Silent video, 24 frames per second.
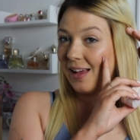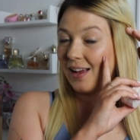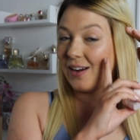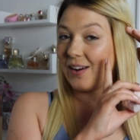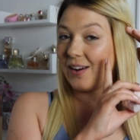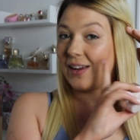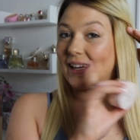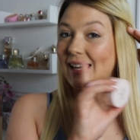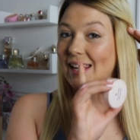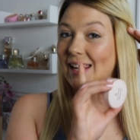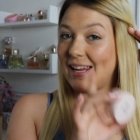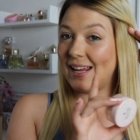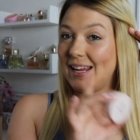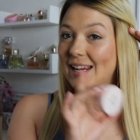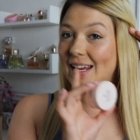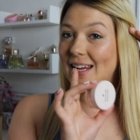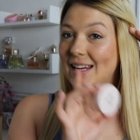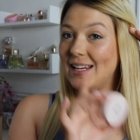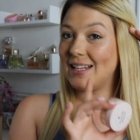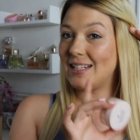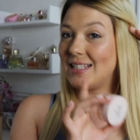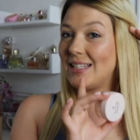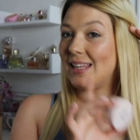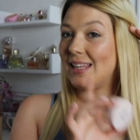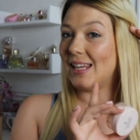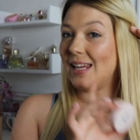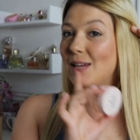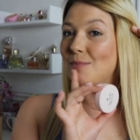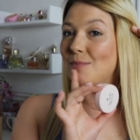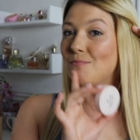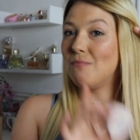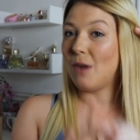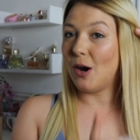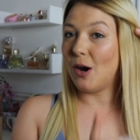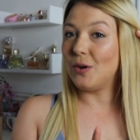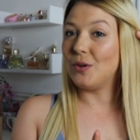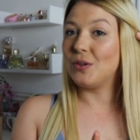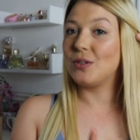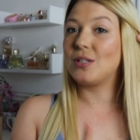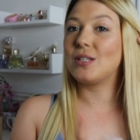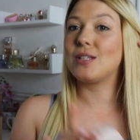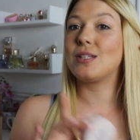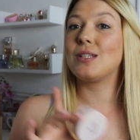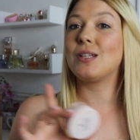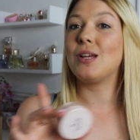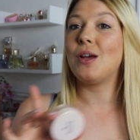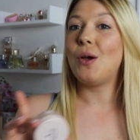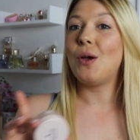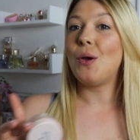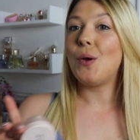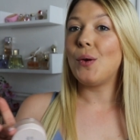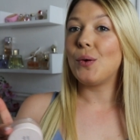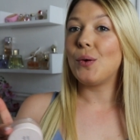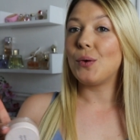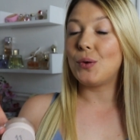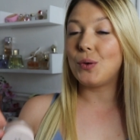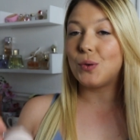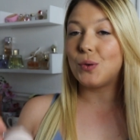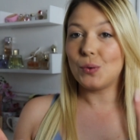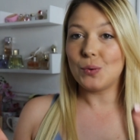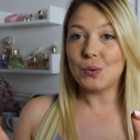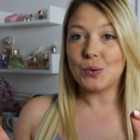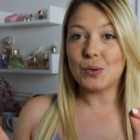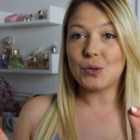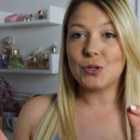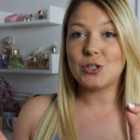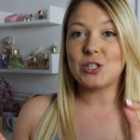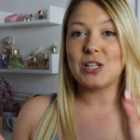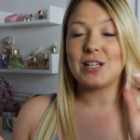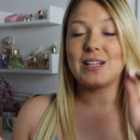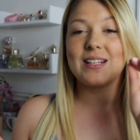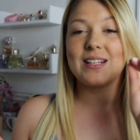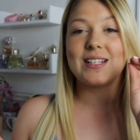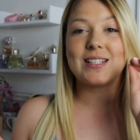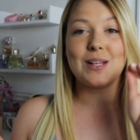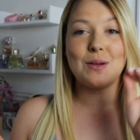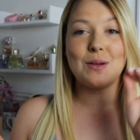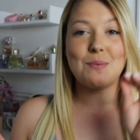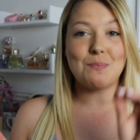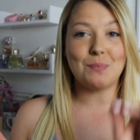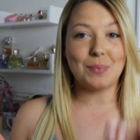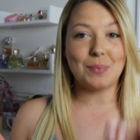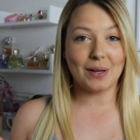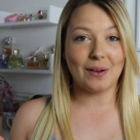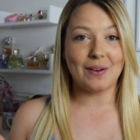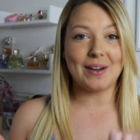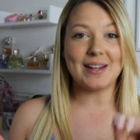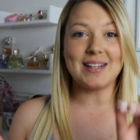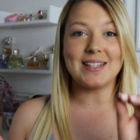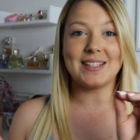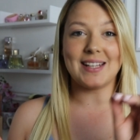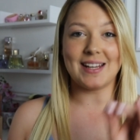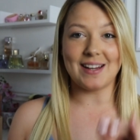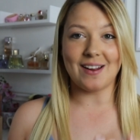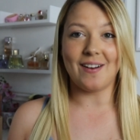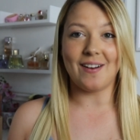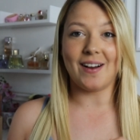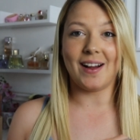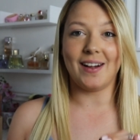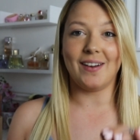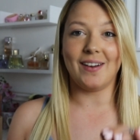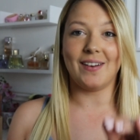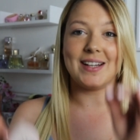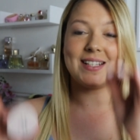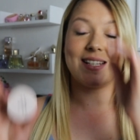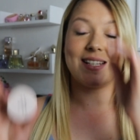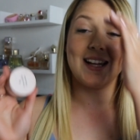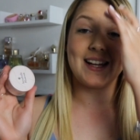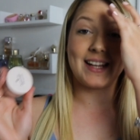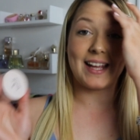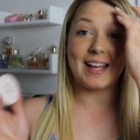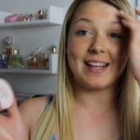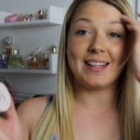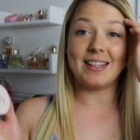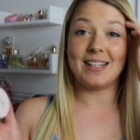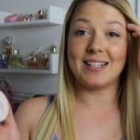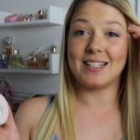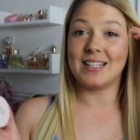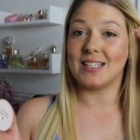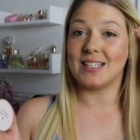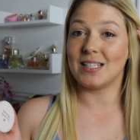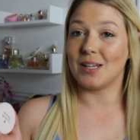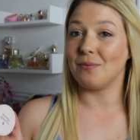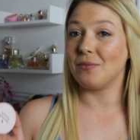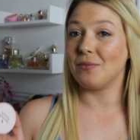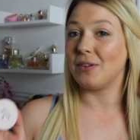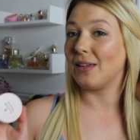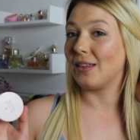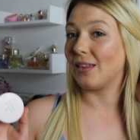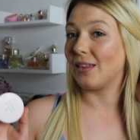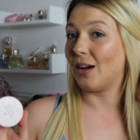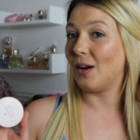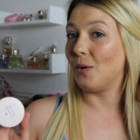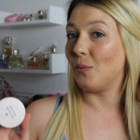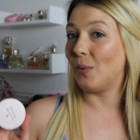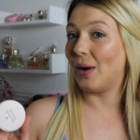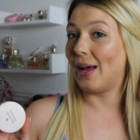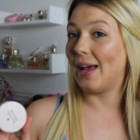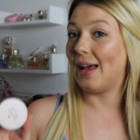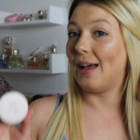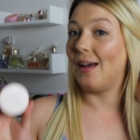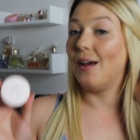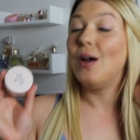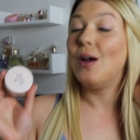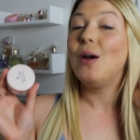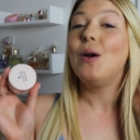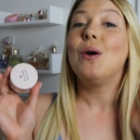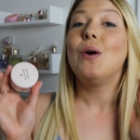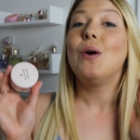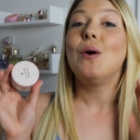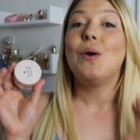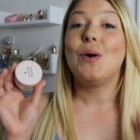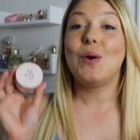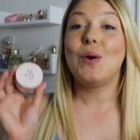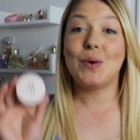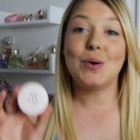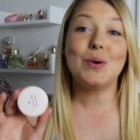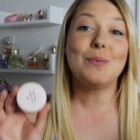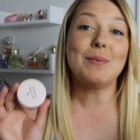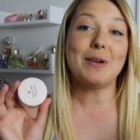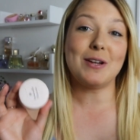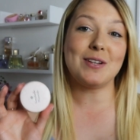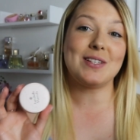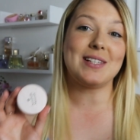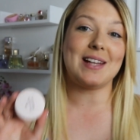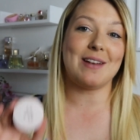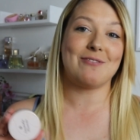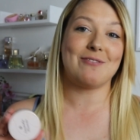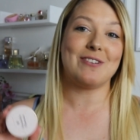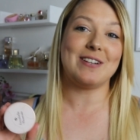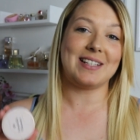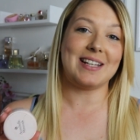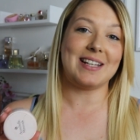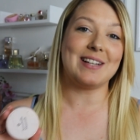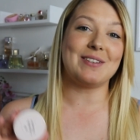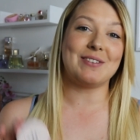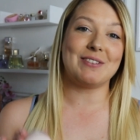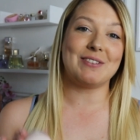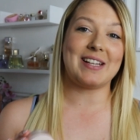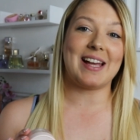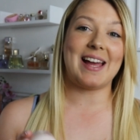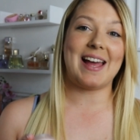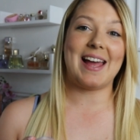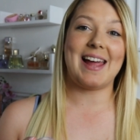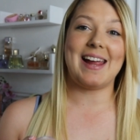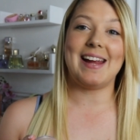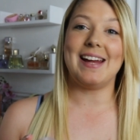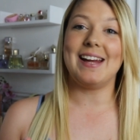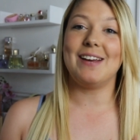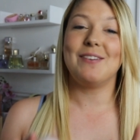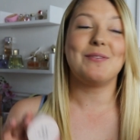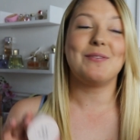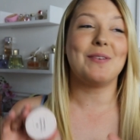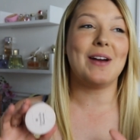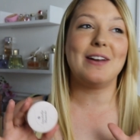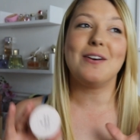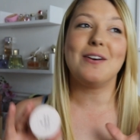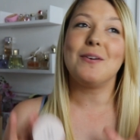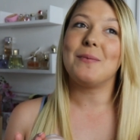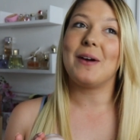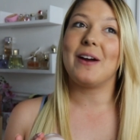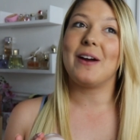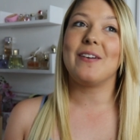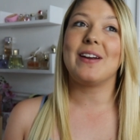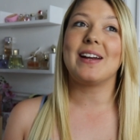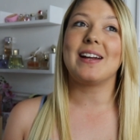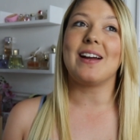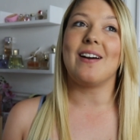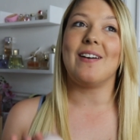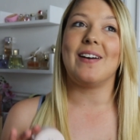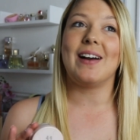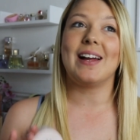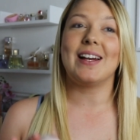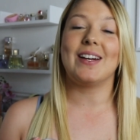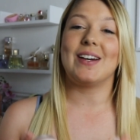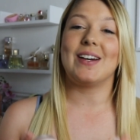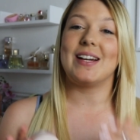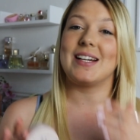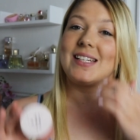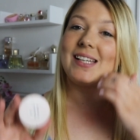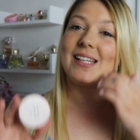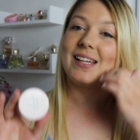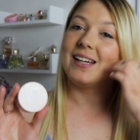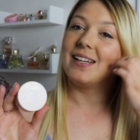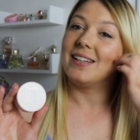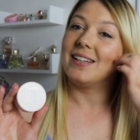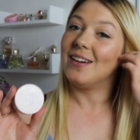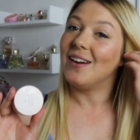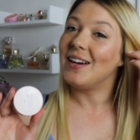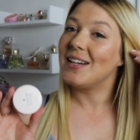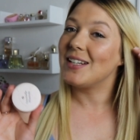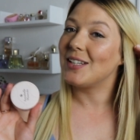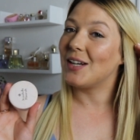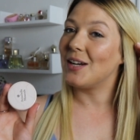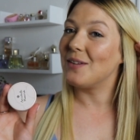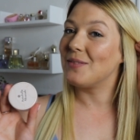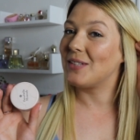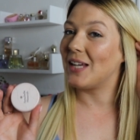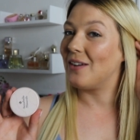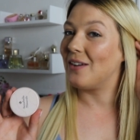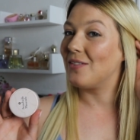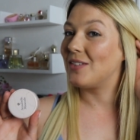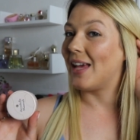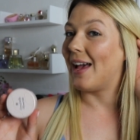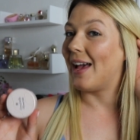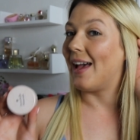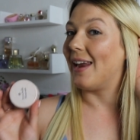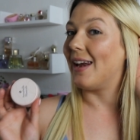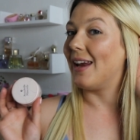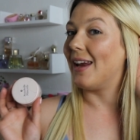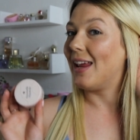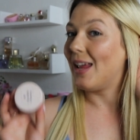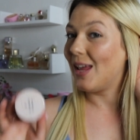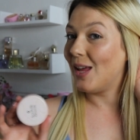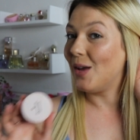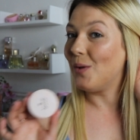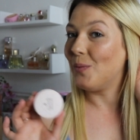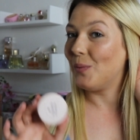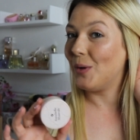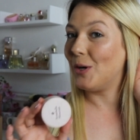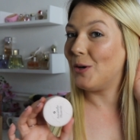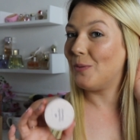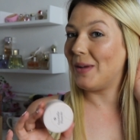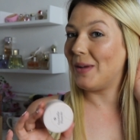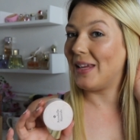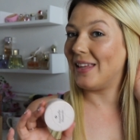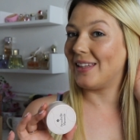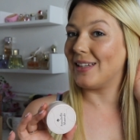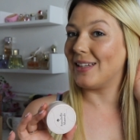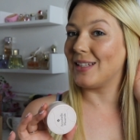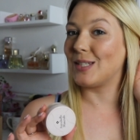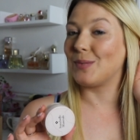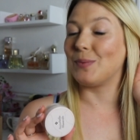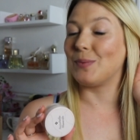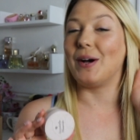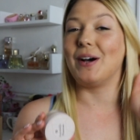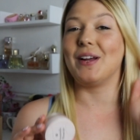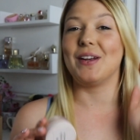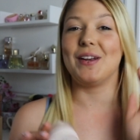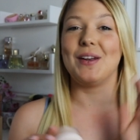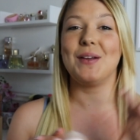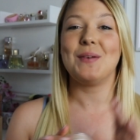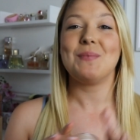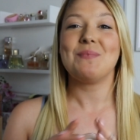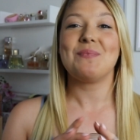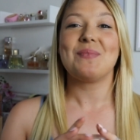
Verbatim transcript: Like it is the most gorgeous blinding highlighter. Again, this is something that I wear almost every single day. When I'm wearing highlighter, nine times out of 10, it will be this one.